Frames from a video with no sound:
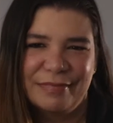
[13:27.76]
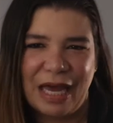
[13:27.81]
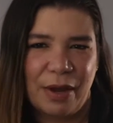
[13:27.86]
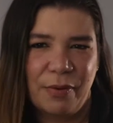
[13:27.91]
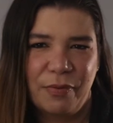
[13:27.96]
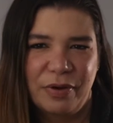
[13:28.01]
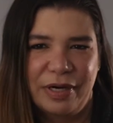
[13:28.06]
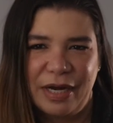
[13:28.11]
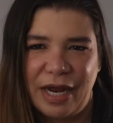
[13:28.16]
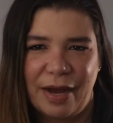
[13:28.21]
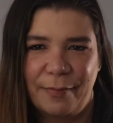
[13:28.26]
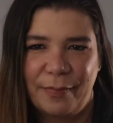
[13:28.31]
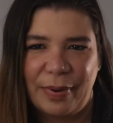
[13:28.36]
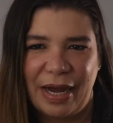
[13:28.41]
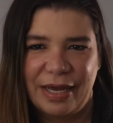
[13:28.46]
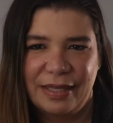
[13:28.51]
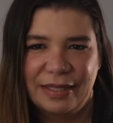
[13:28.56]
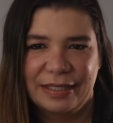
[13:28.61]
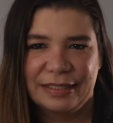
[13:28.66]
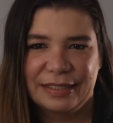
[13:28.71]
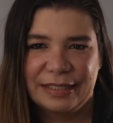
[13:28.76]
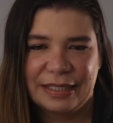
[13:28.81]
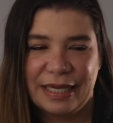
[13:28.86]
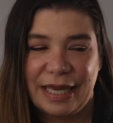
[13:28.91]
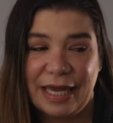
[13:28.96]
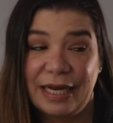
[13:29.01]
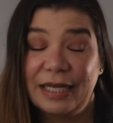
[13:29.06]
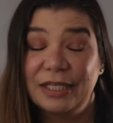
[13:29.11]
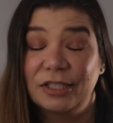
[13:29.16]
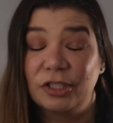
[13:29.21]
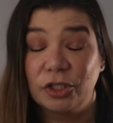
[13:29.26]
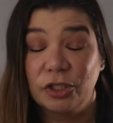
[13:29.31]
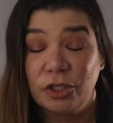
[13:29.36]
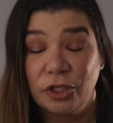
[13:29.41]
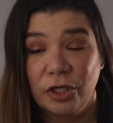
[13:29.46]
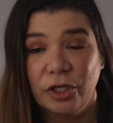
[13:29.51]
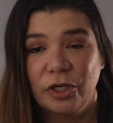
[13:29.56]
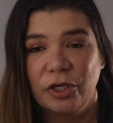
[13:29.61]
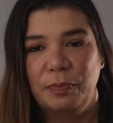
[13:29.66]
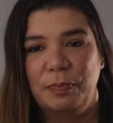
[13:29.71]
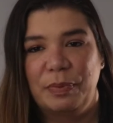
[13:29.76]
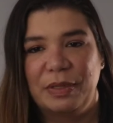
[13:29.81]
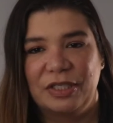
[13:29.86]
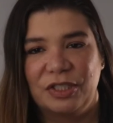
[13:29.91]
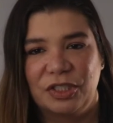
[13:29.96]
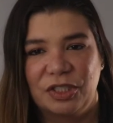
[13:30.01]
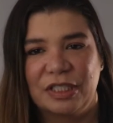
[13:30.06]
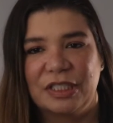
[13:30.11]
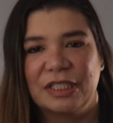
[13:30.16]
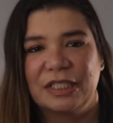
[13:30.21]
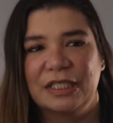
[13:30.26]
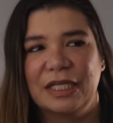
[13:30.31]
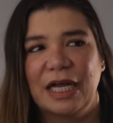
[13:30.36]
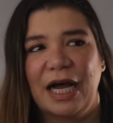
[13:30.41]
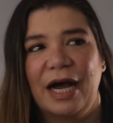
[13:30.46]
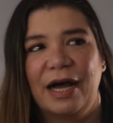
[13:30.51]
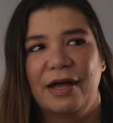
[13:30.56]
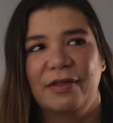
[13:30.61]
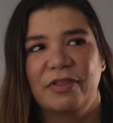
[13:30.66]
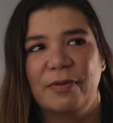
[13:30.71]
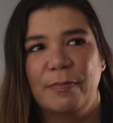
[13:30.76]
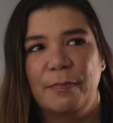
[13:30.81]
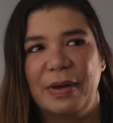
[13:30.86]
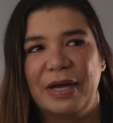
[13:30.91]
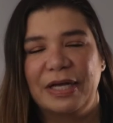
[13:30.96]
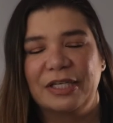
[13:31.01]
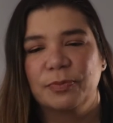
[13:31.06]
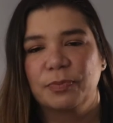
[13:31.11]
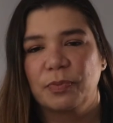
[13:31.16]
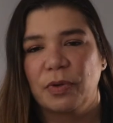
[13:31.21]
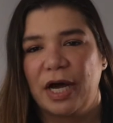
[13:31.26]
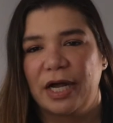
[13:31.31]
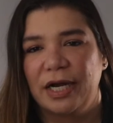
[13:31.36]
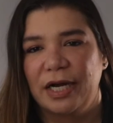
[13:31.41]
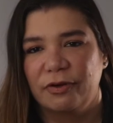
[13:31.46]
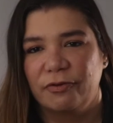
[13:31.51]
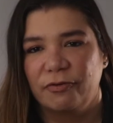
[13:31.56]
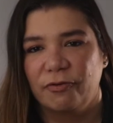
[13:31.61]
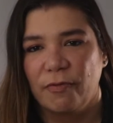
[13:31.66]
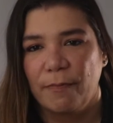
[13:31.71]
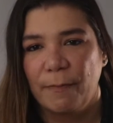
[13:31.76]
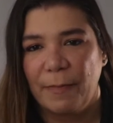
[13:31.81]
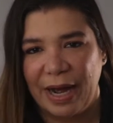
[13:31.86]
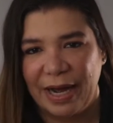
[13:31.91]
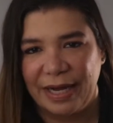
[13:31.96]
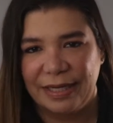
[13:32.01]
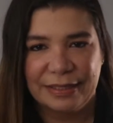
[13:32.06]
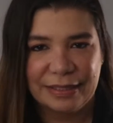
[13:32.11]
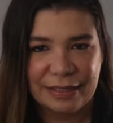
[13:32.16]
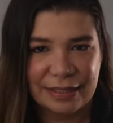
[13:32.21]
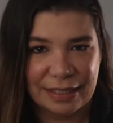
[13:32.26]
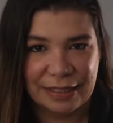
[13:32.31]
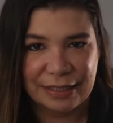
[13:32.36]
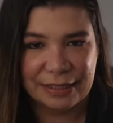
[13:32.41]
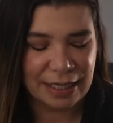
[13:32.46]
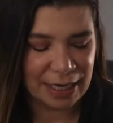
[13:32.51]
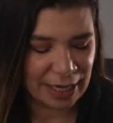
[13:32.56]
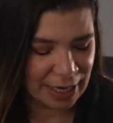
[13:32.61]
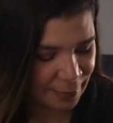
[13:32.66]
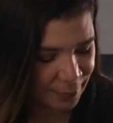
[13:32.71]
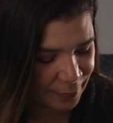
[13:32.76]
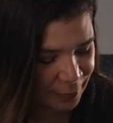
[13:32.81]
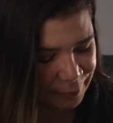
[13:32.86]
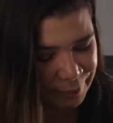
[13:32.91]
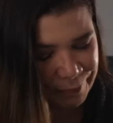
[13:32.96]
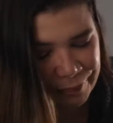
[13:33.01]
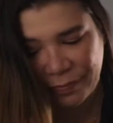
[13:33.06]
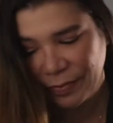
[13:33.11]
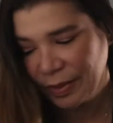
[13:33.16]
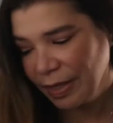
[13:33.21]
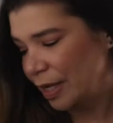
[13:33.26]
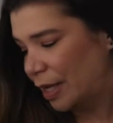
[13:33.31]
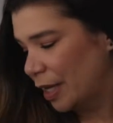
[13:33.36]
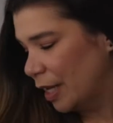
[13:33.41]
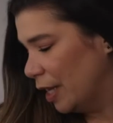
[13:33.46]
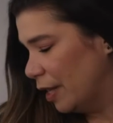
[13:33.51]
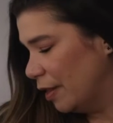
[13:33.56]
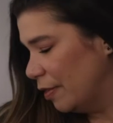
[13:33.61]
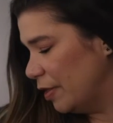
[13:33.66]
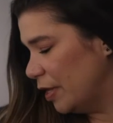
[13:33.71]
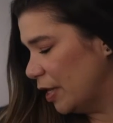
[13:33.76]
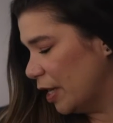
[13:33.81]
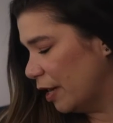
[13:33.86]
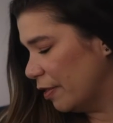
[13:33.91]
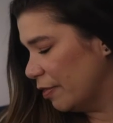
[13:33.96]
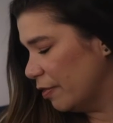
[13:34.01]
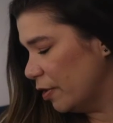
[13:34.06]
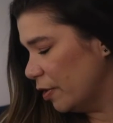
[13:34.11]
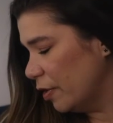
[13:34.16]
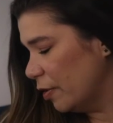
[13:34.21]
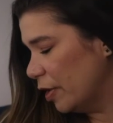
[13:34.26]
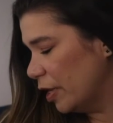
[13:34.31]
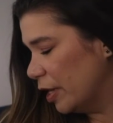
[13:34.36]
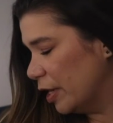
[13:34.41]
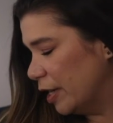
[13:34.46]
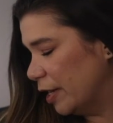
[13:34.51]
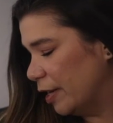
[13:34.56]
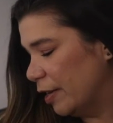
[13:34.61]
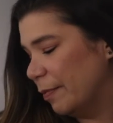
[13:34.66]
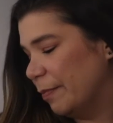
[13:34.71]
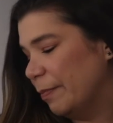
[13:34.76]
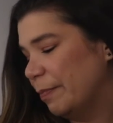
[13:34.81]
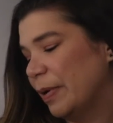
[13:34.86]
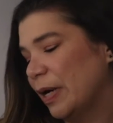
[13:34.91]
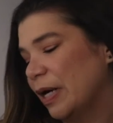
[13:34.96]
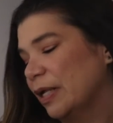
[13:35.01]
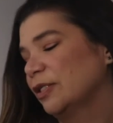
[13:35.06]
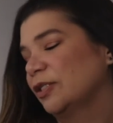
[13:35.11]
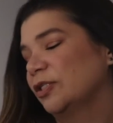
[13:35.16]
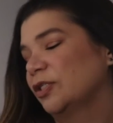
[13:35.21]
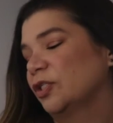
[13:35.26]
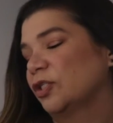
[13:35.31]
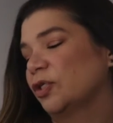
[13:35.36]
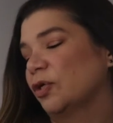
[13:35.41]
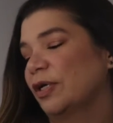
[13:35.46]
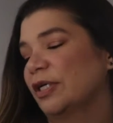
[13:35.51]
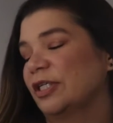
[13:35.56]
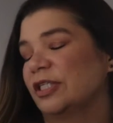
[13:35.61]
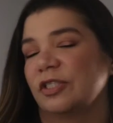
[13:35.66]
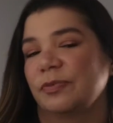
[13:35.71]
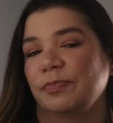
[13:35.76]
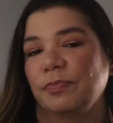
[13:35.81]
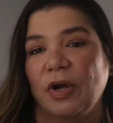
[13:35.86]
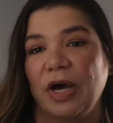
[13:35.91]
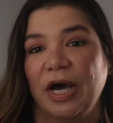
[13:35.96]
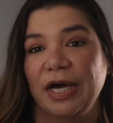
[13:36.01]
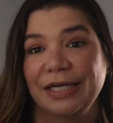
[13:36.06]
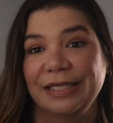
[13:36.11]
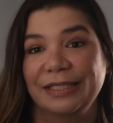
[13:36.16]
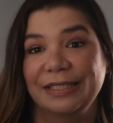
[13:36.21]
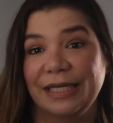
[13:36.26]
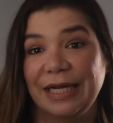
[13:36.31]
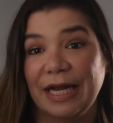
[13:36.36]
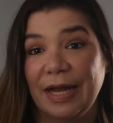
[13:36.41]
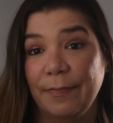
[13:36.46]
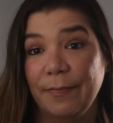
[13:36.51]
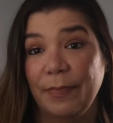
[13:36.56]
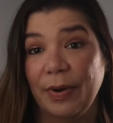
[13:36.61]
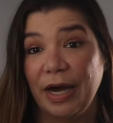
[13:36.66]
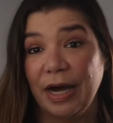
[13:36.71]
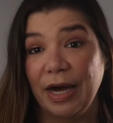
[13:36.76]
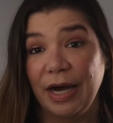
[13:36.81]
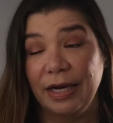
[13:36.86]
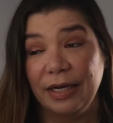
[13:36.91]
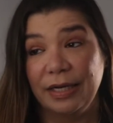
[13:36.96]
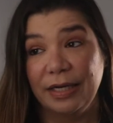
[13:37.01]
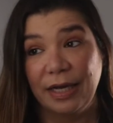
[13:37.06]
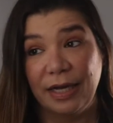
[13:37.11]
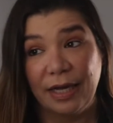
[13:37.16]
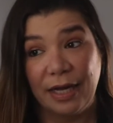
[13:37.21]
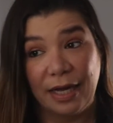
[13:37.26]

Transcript: I would not buy this again. It's good, but it's just not the best product for my skin type. The other uh, Paula's Choice product that I bought,